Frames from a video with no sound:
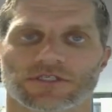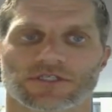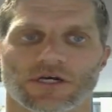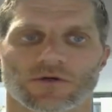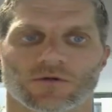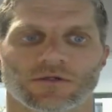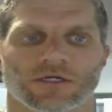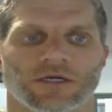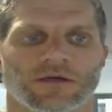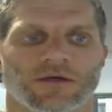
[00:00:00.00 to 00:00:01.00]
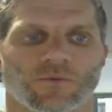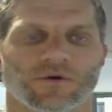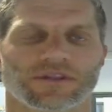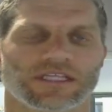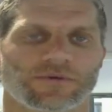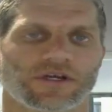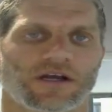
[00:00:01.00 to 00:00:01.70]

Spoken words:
So, one thing that we